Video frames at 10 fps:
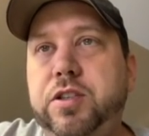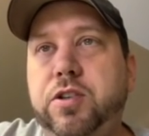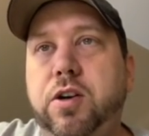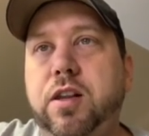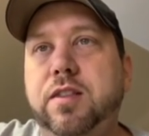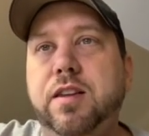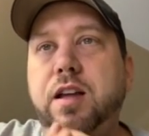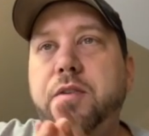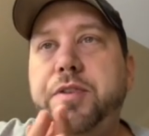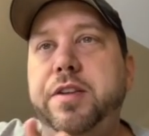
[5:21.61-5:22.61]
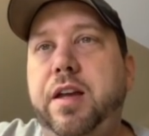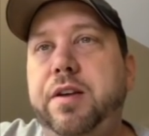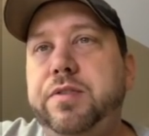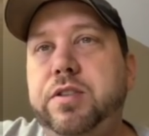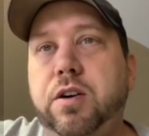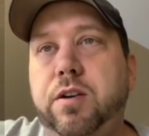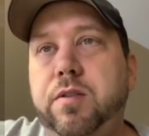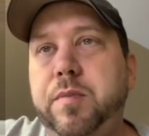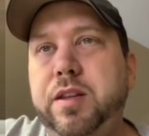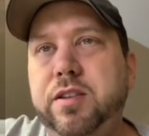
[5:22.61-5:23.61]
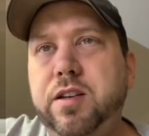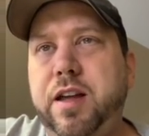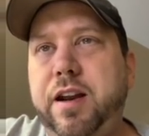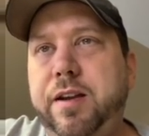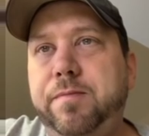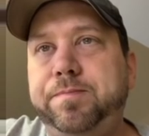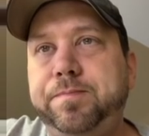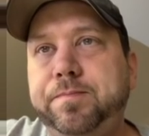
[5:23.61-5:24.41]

Star. I love the Death Star. I mean, look at it.